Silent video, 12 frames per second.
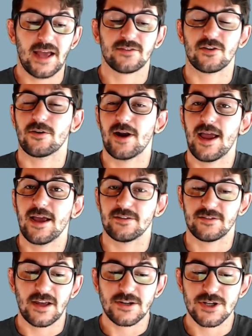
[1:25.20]

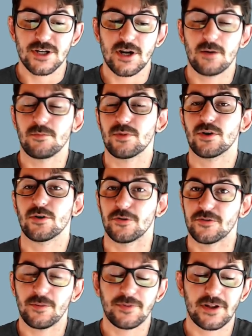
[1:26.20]
SRA, a session number,
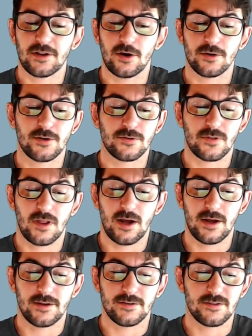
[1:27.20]
or something along those
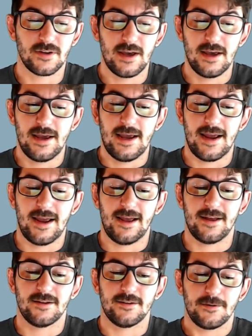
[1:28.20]
lines,
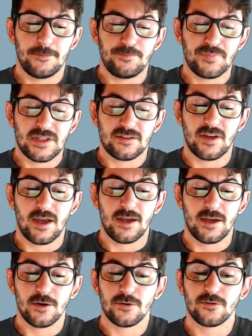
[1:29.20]
and
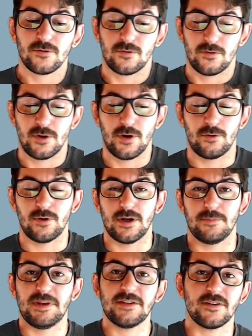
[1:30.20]
say, here's,
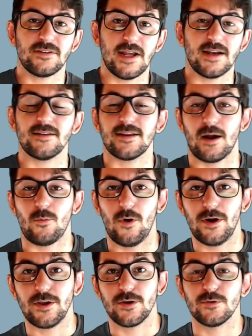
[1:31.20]
a piece of data that I
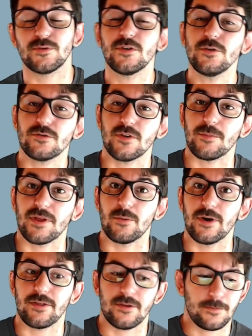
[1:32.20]
want you to do
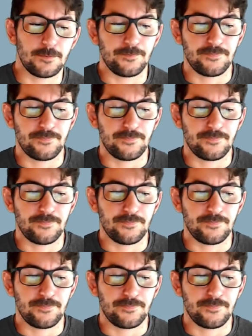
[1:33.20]
something with.